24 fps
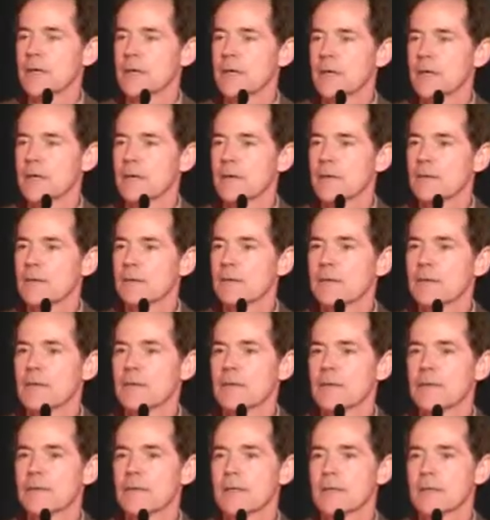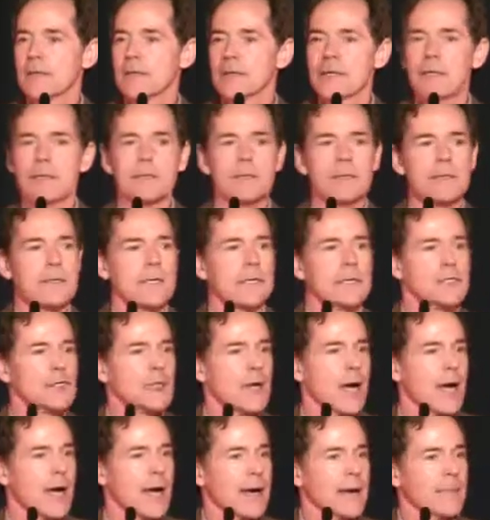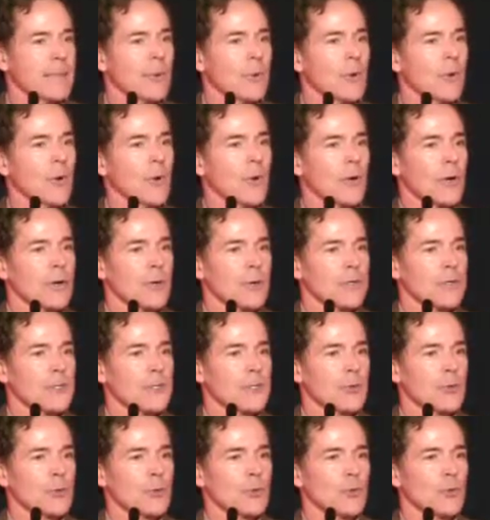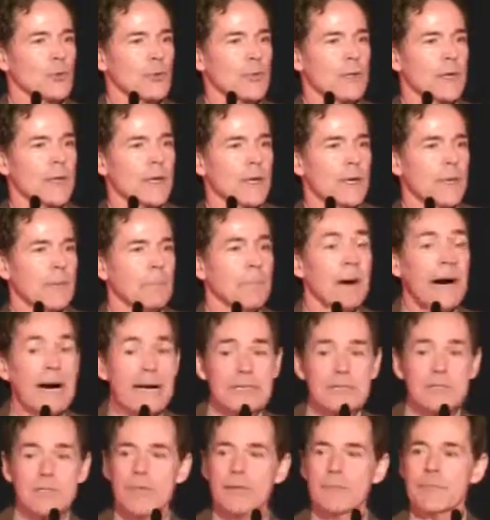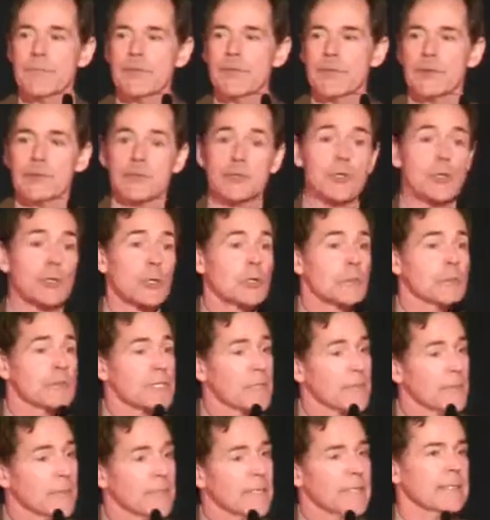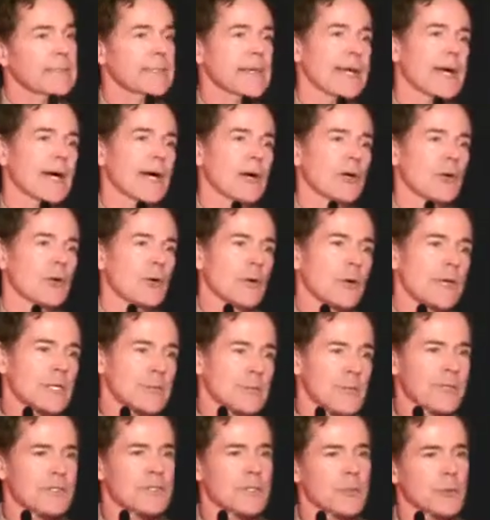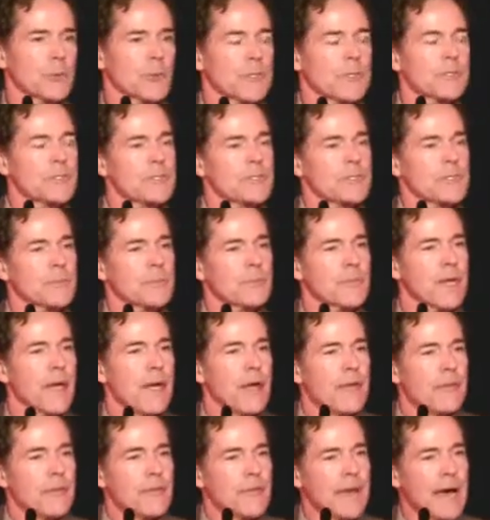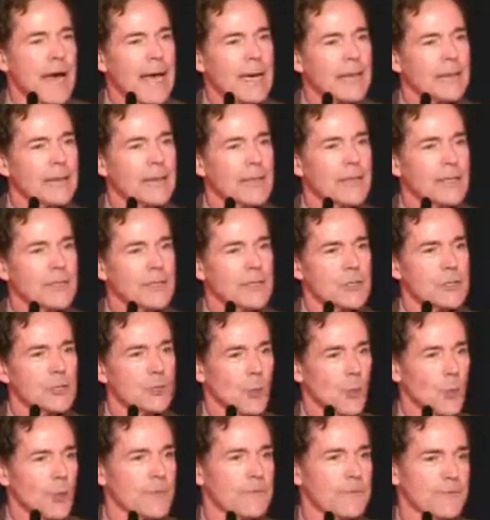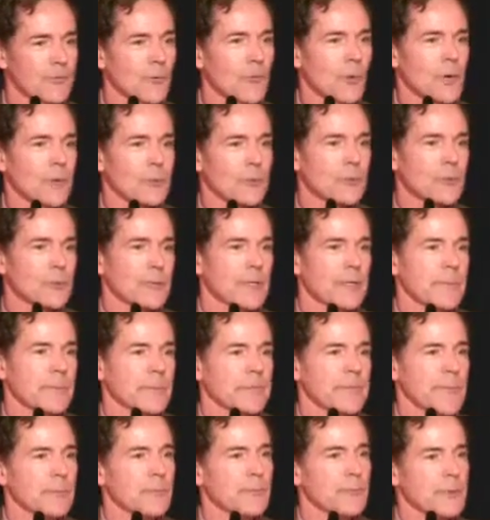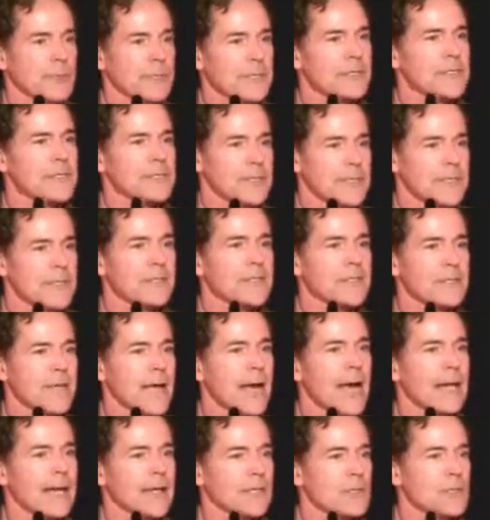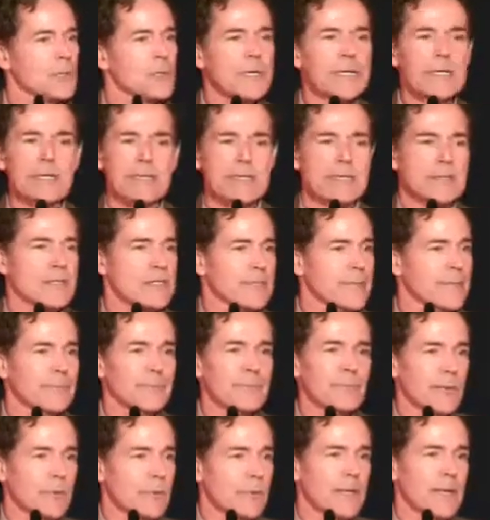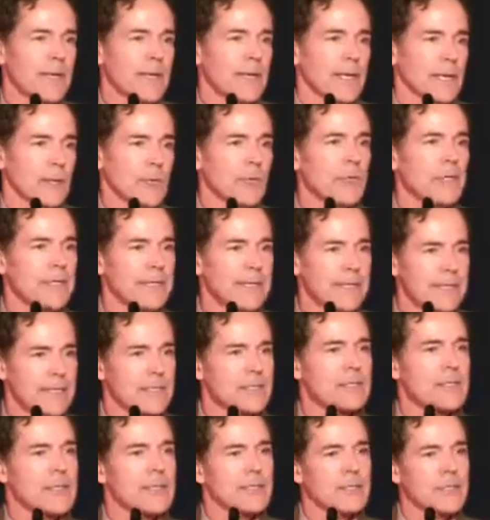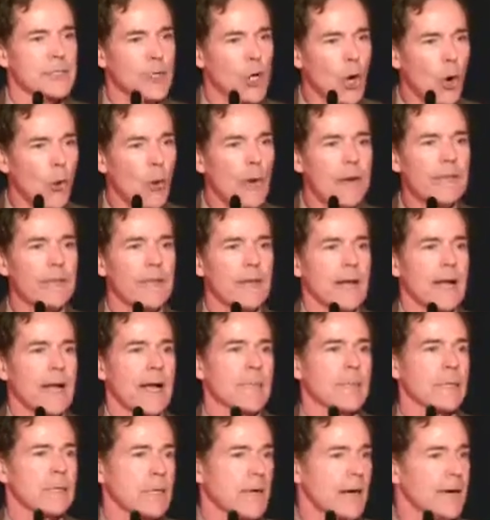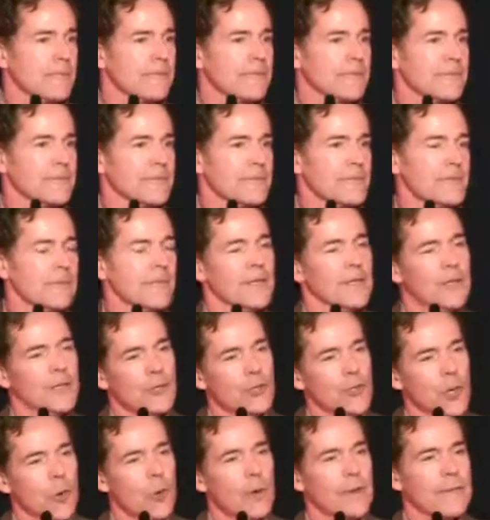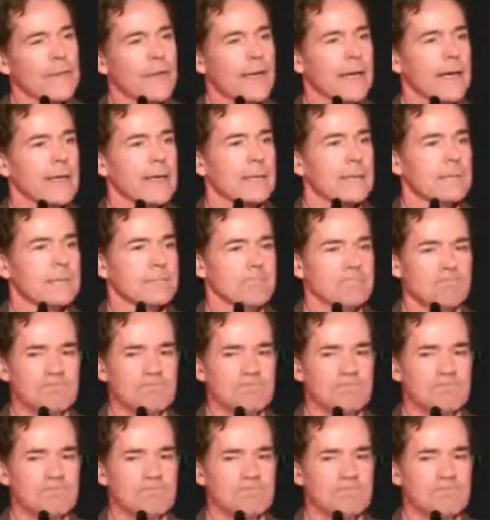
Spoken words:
a job or to buy something or turn somebody down or express a criticism, that short form treatment that precedes that is really simple. It really is knowing that I'm enough, knowing that